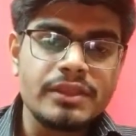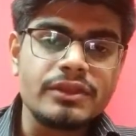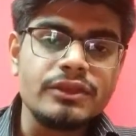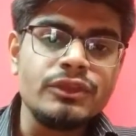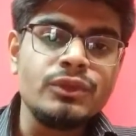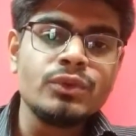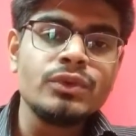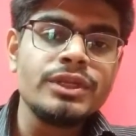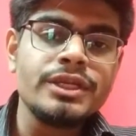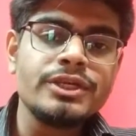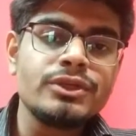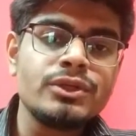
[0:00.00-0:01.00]
You
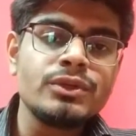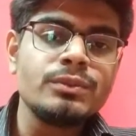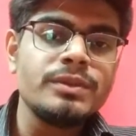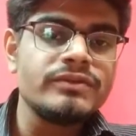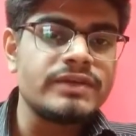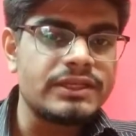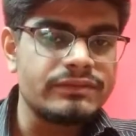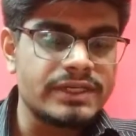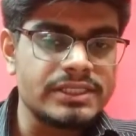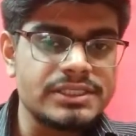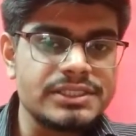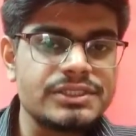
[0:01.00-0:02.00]
need to be very
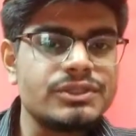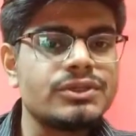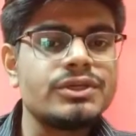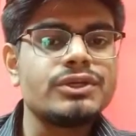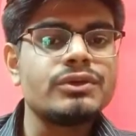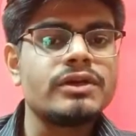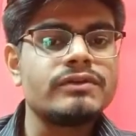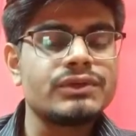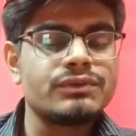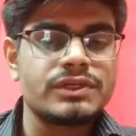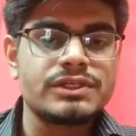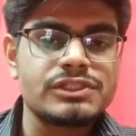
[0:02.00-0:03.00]
fast. You need to have a
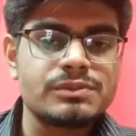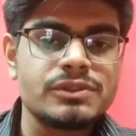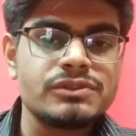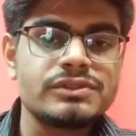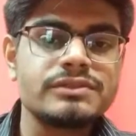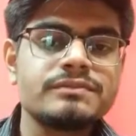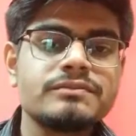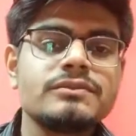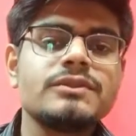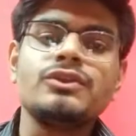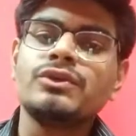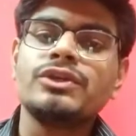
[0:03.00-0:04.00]
quick response.
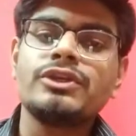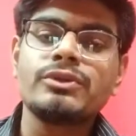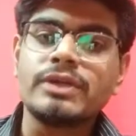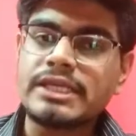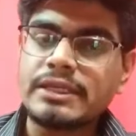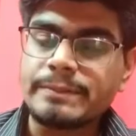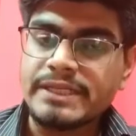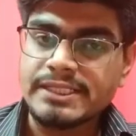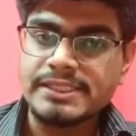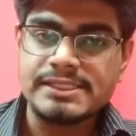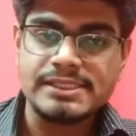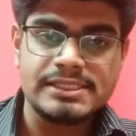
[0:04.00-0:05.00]
You need to again
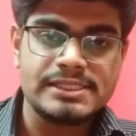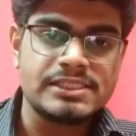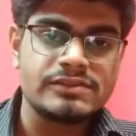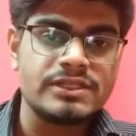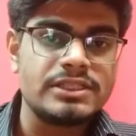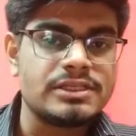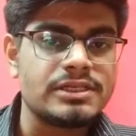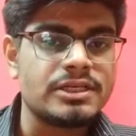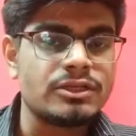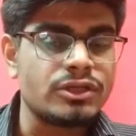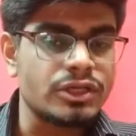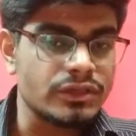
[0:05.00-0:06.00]
practice this as well. There are a
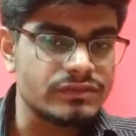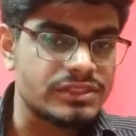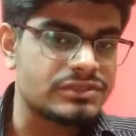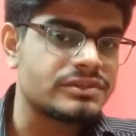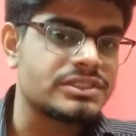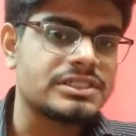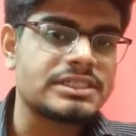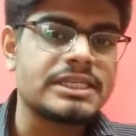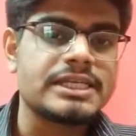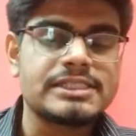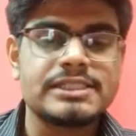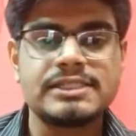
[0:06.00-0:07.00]
lot of situation
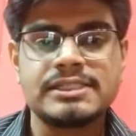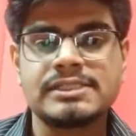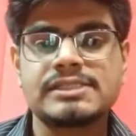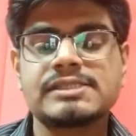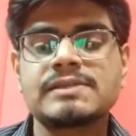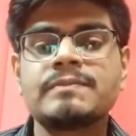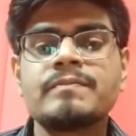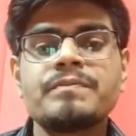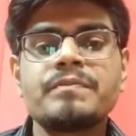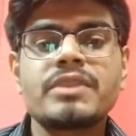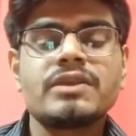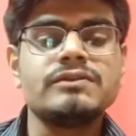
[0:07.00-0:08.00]
reaction tests
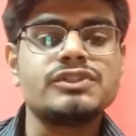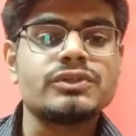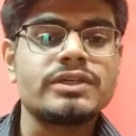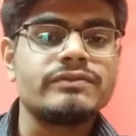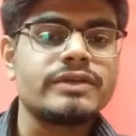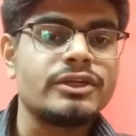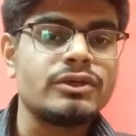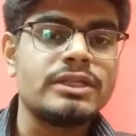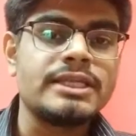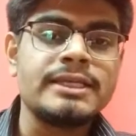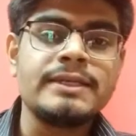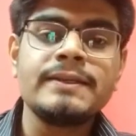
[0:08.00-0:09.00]
which you can find
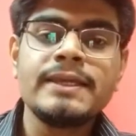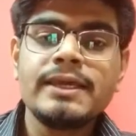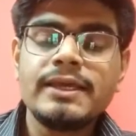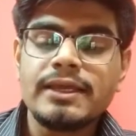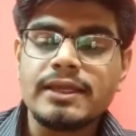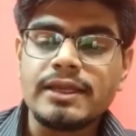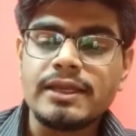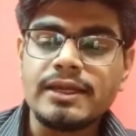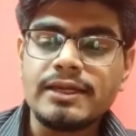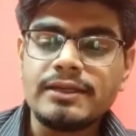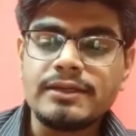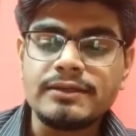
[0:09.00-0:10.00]
online,
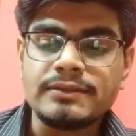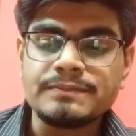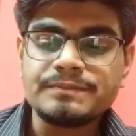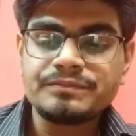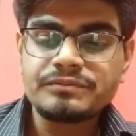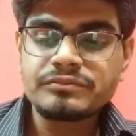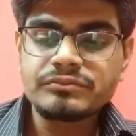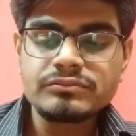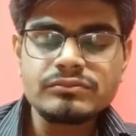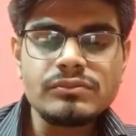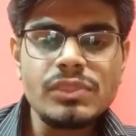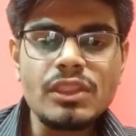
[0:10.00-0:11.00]
and
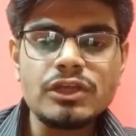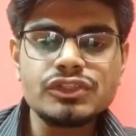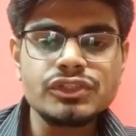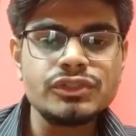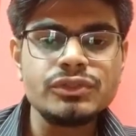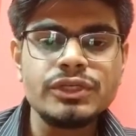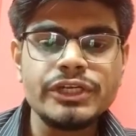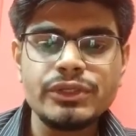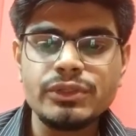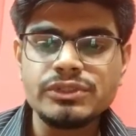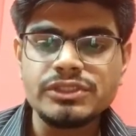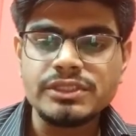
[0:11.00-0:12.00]
so you need
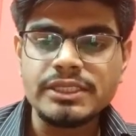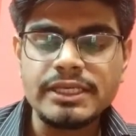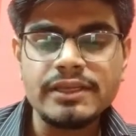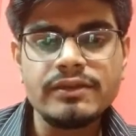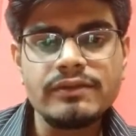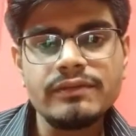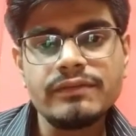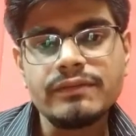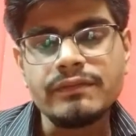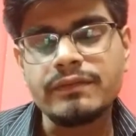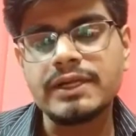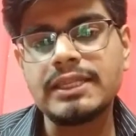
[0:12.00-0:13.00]
to, in
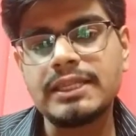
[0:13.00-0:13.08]
one